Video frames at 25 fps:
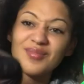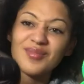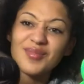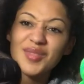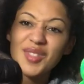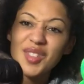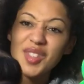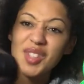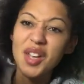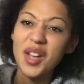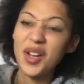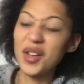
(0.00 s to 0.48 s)

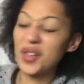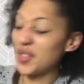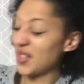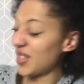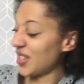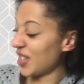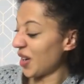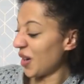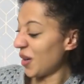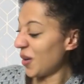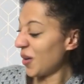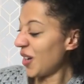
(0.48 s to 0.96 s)
So there's
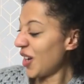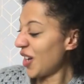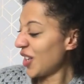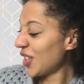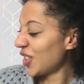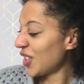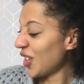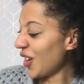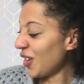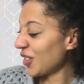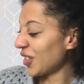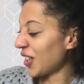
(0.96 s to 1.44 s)
a whole lot of
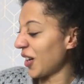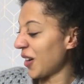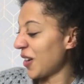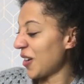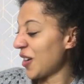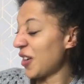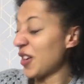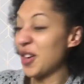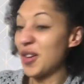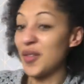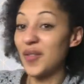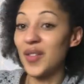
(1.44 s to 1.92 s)
sock going on
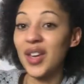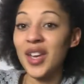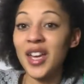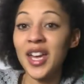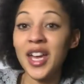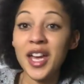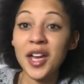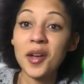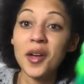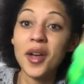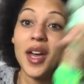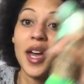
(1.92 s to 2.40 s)
over
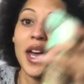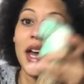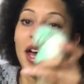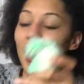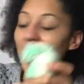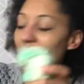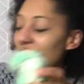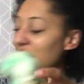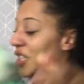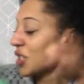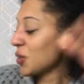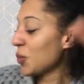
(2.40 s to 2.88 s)
here. I
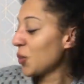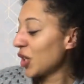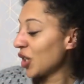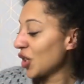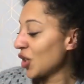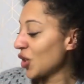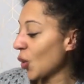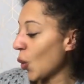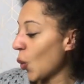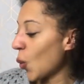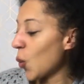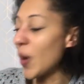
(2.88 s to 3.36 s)
think it's
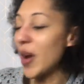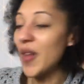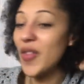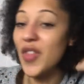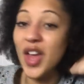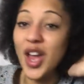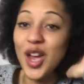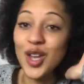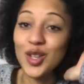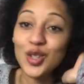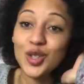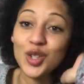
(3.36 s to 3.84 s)
because the weather
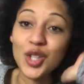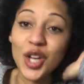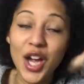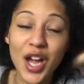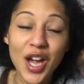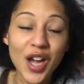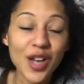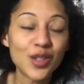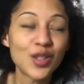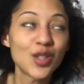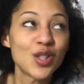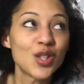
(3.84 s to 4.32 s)
has
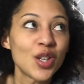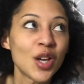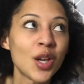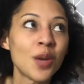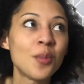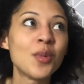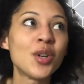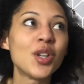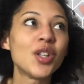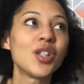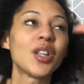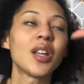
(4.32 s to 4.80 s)
turned so
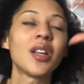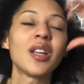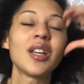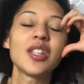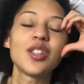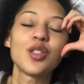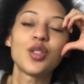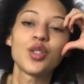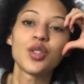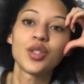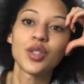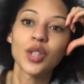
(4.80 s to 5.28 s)
much and
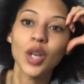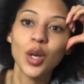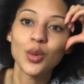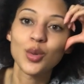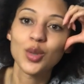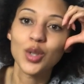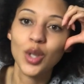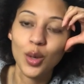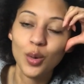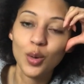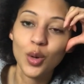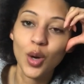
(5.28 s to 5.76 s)
it's so
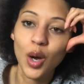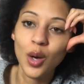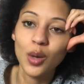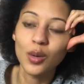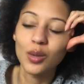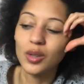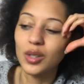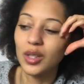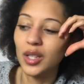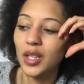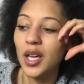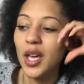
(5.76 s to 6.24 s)

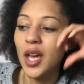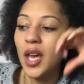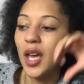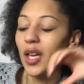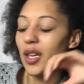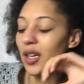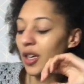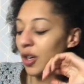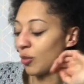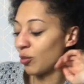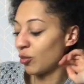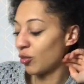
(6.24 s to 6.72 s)
cold.
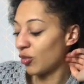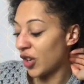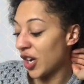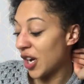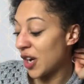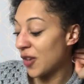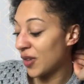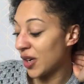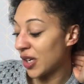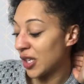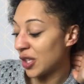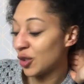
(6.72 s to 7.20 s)
I'm
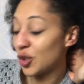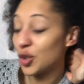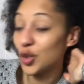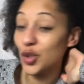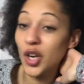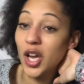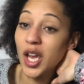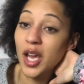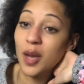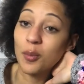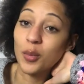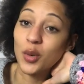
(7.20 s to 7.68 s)
really
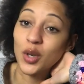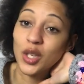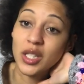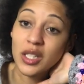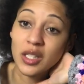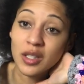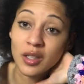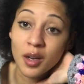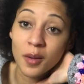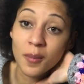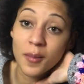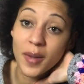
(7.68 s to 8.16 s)
enjoying
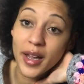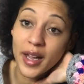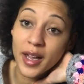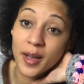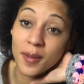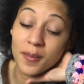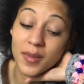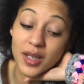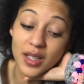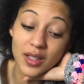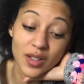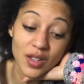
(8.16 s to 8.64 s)
putting on my
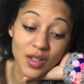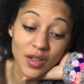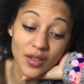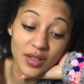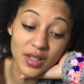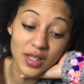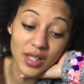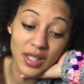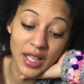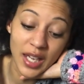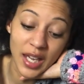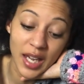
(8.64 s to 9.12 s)
handmade
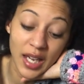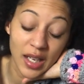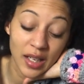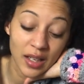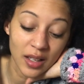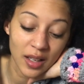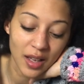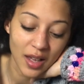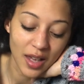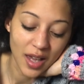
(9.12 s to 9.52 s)
socks again.